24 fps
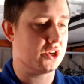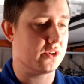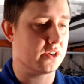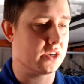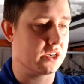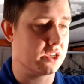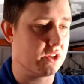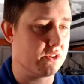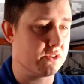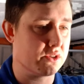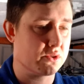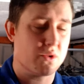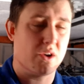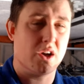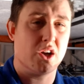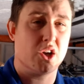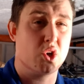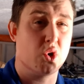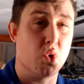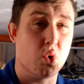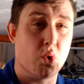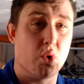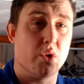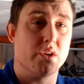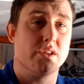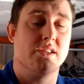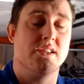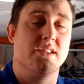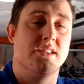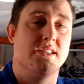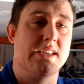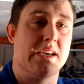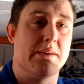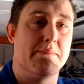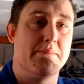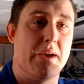I'm going to use quite a
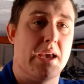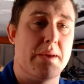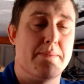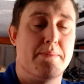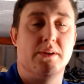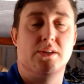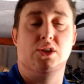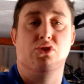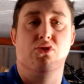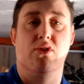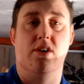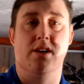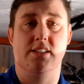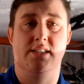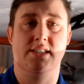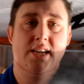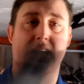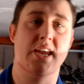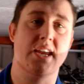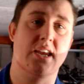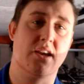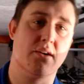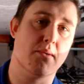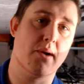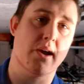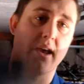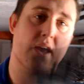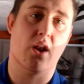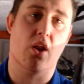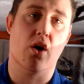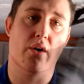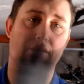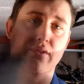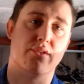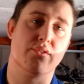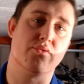coarse sandpaper to try and take away a
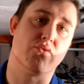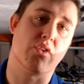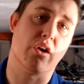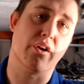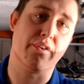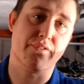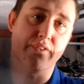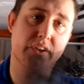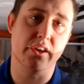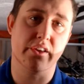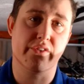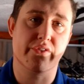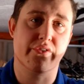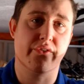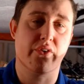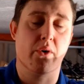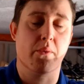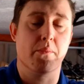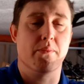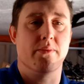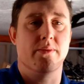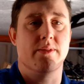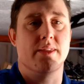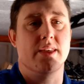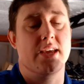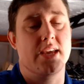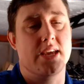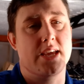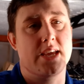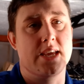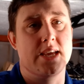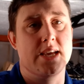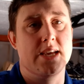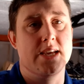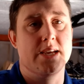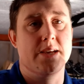lot of the roughness from
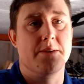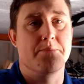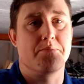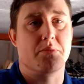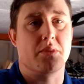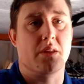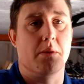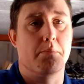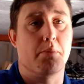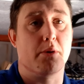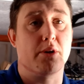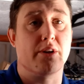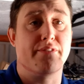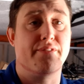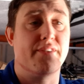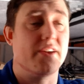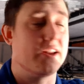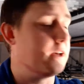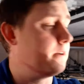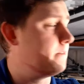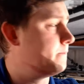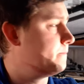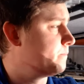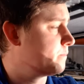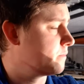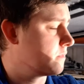the body filler.